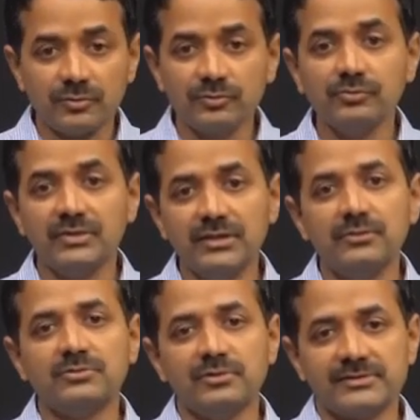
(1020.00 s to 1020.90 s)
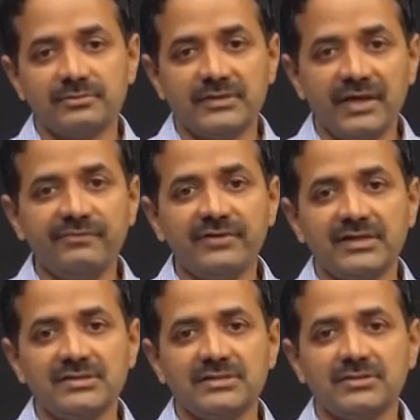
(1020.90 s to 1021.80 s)
two individuals with
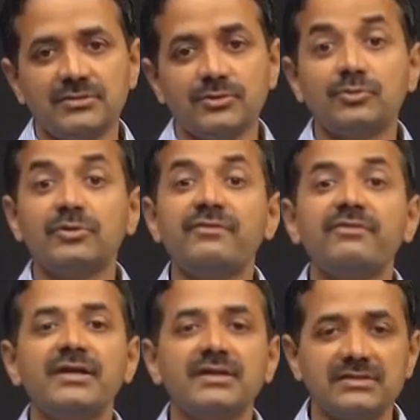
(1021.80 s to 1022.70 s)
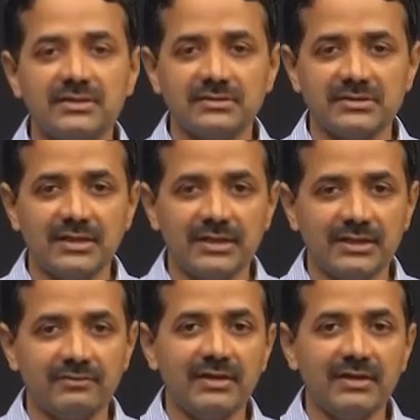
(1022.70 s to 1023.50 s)
deafness due to different genetic